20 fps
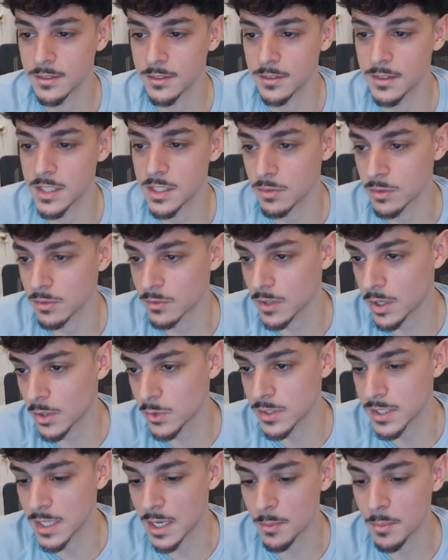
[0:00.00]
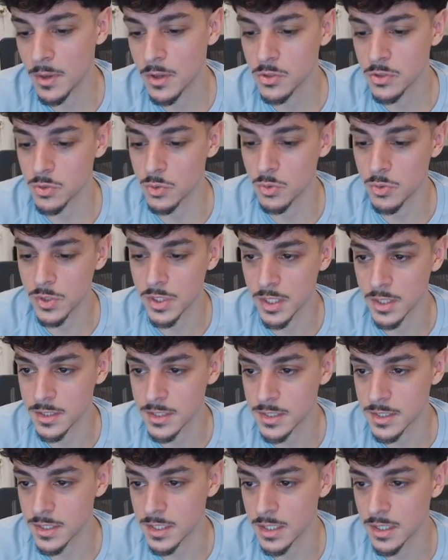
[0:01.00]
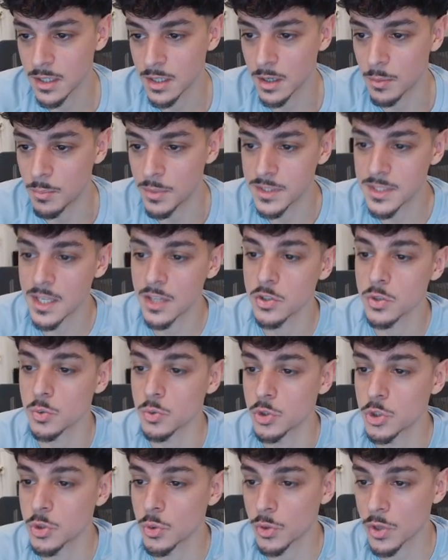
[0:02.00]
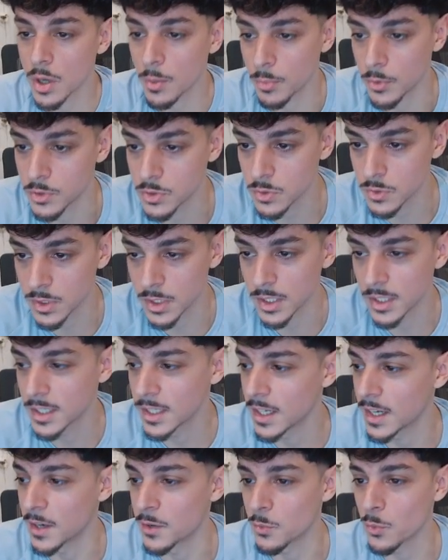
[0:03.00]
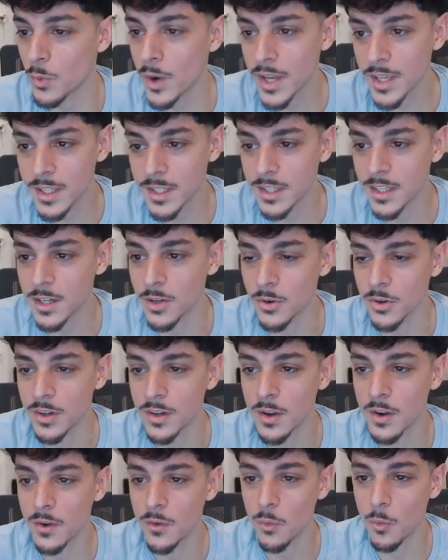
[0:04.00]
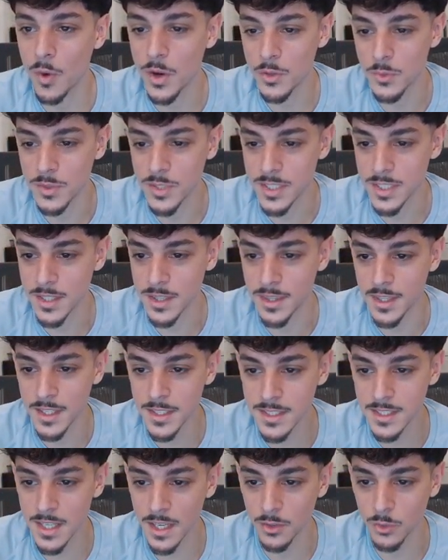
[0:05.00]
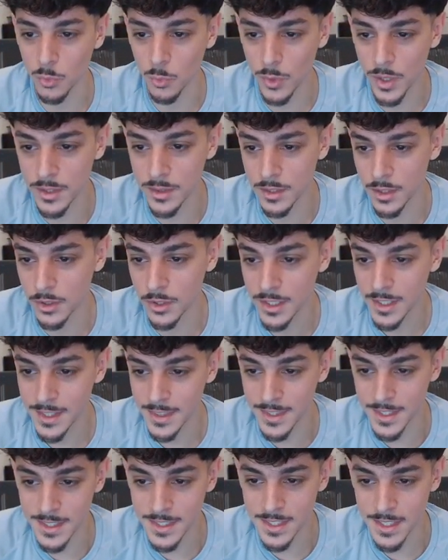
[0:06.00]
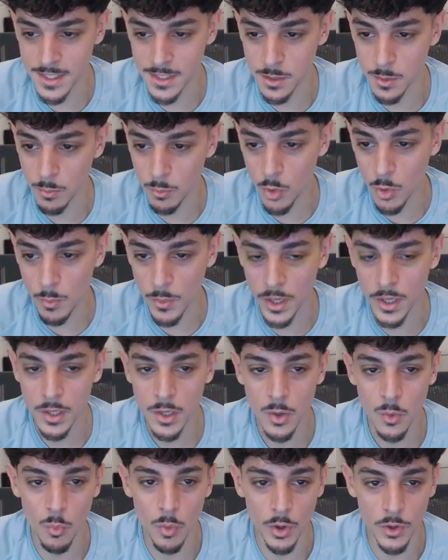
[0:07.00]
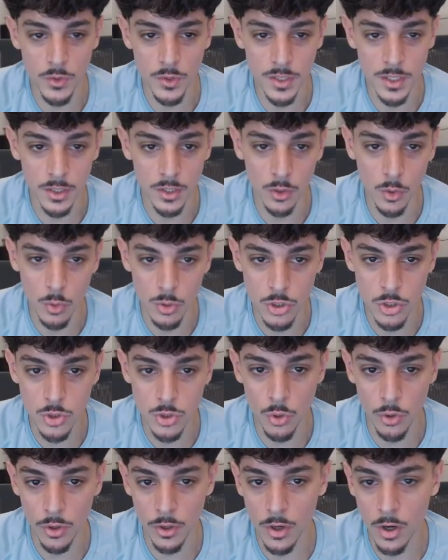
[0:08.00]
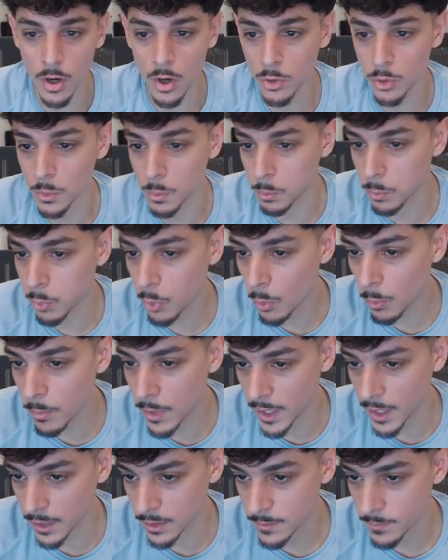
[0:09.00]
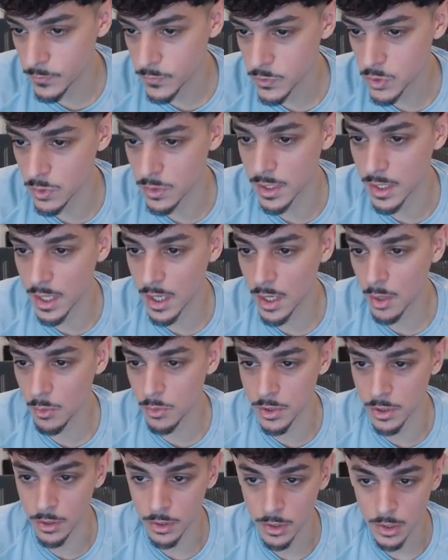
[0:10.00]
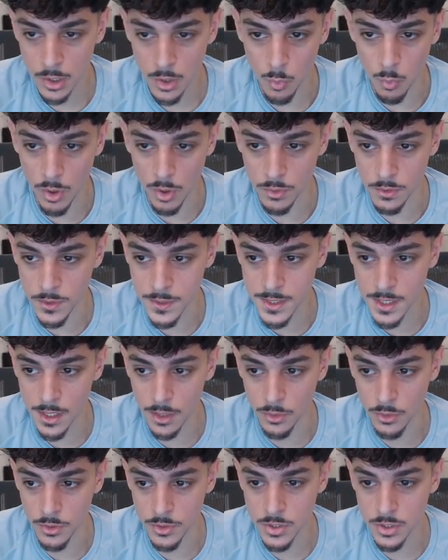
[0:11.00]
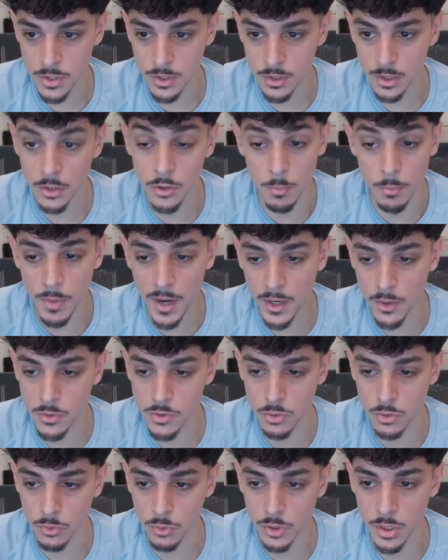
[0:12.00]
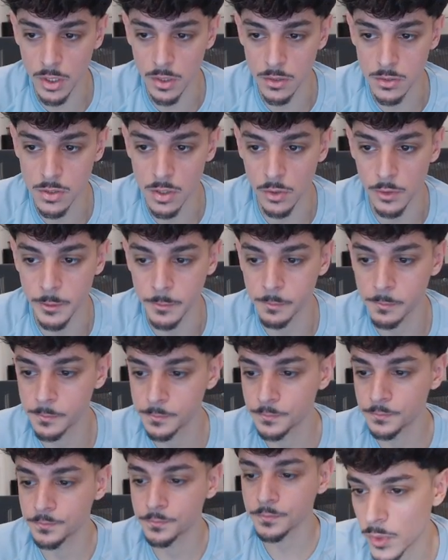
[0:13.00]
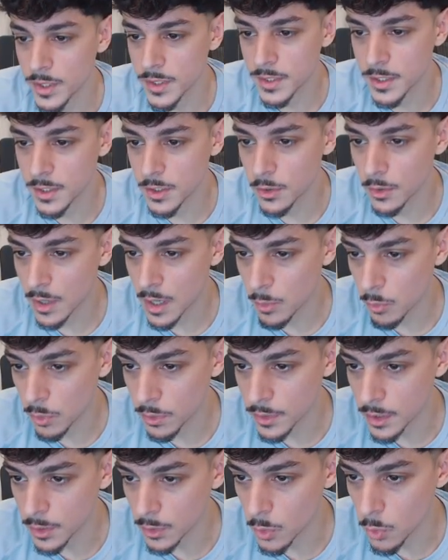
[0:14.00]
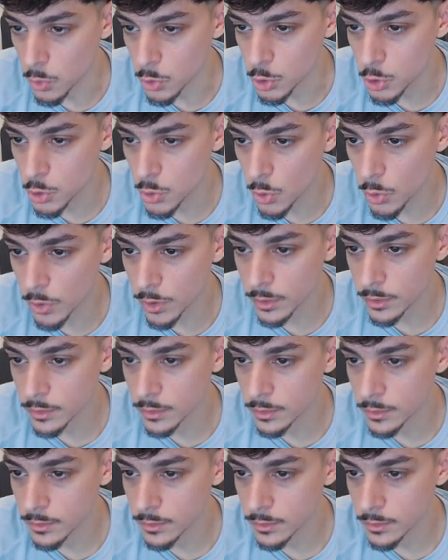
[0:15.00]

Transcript: this fair value gap so you can see a potential short opportunity. And right here, when you see this candle right there, this is the moment where you need to go short on the pullback to the area where the buyers are located, sorry. Right here, I will then go short